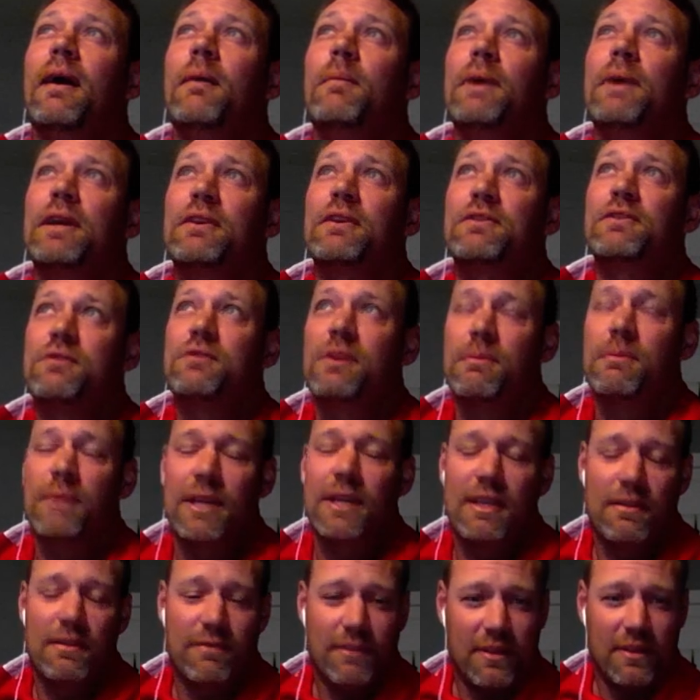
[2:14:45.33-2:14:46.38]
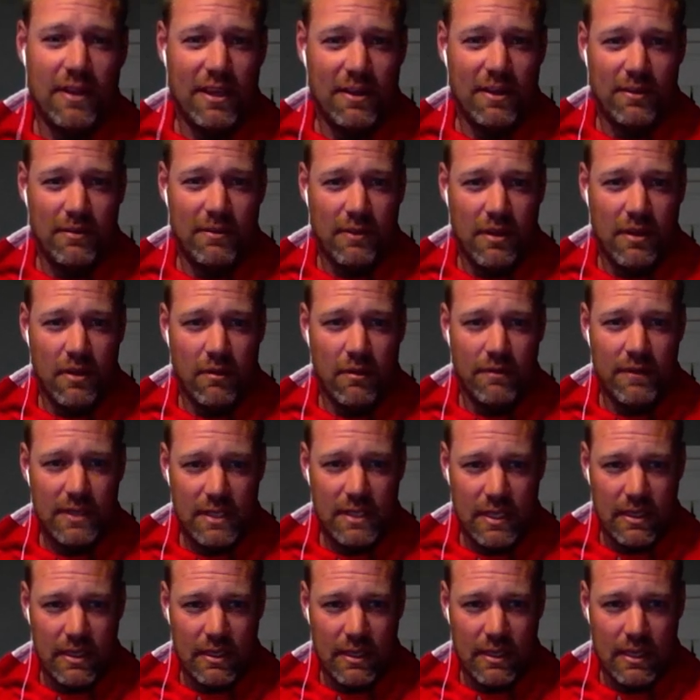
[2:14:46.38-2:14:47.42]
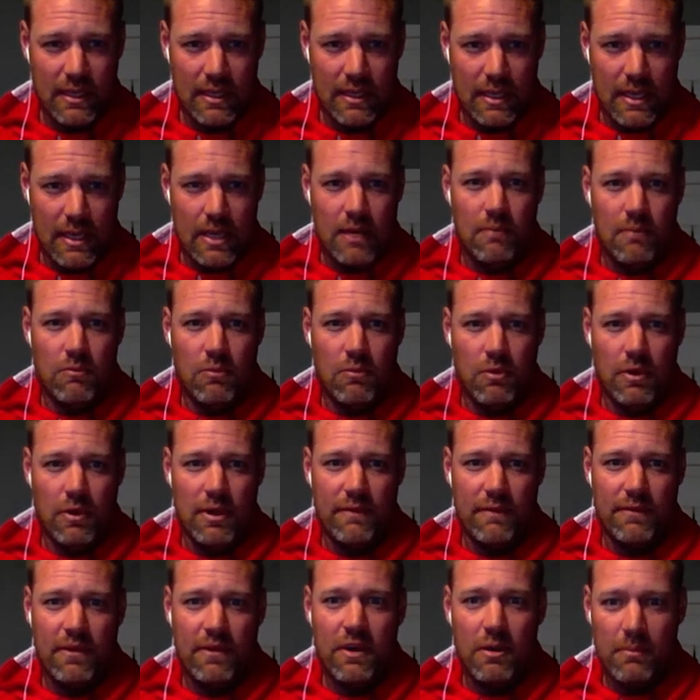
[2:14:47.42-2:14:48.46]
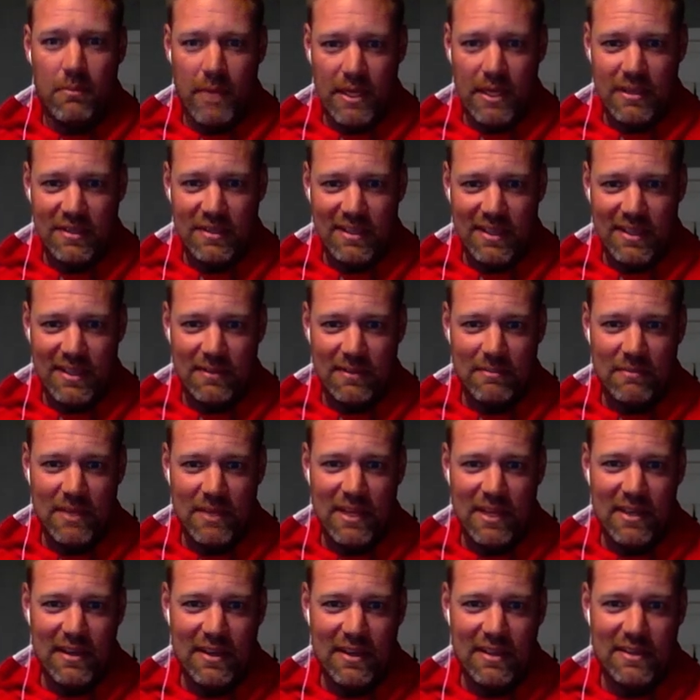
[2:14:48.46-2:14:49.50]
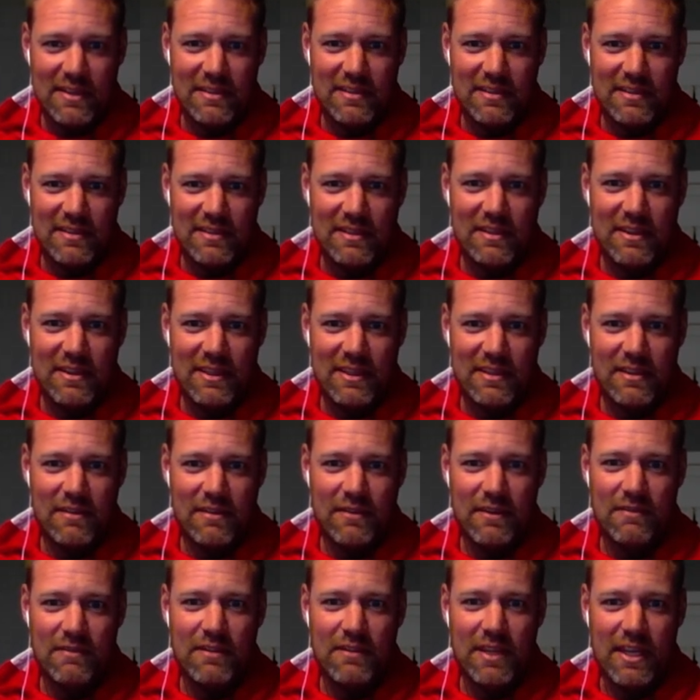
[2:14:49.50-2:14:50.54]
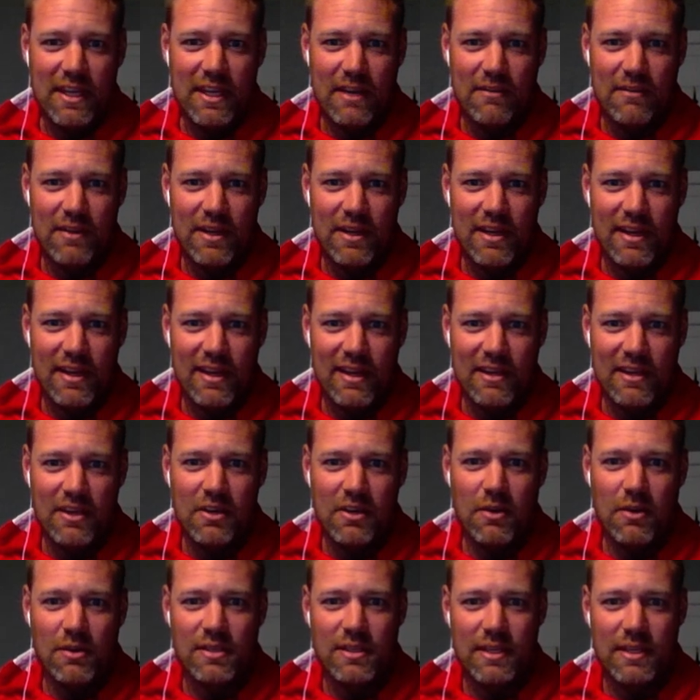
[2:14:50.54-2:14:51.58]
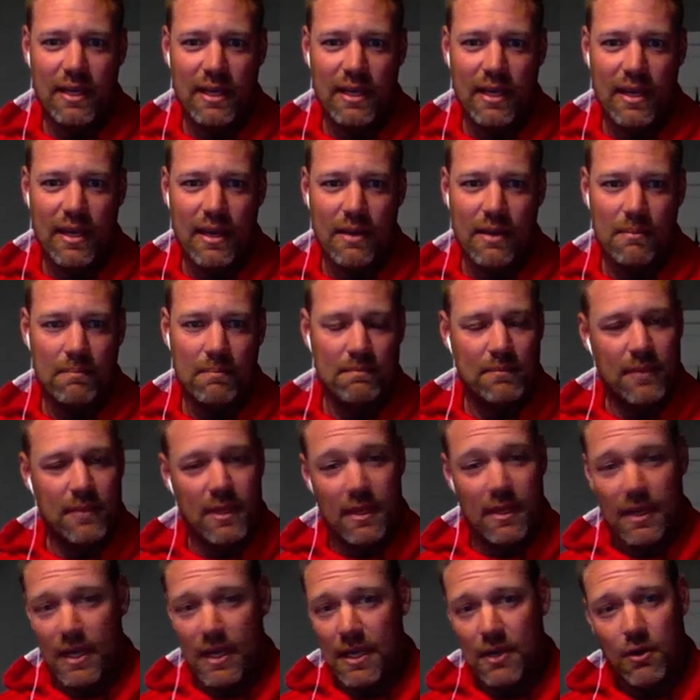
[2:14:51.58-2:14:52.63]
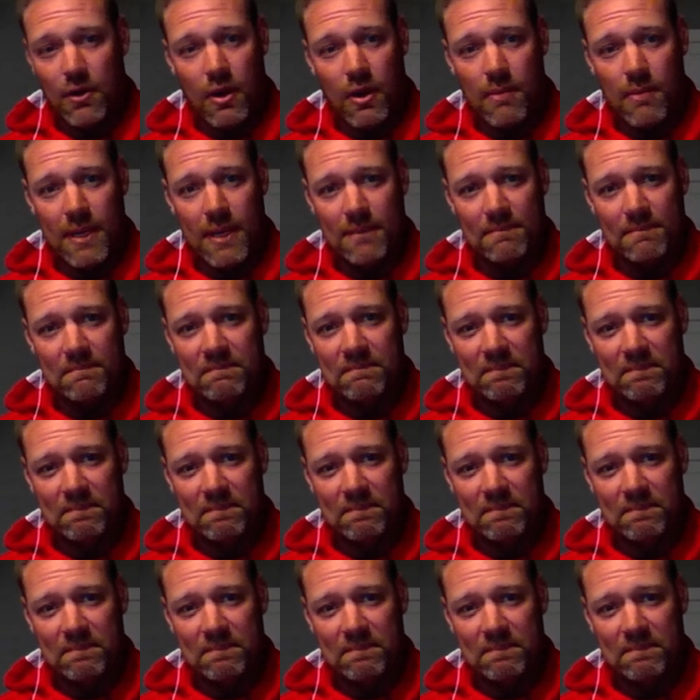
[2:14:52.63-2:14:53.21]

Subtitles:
extremely difficult physically, more difficult mentally, because you get to the 5th inning every day and it's a tight game. I know I'm in,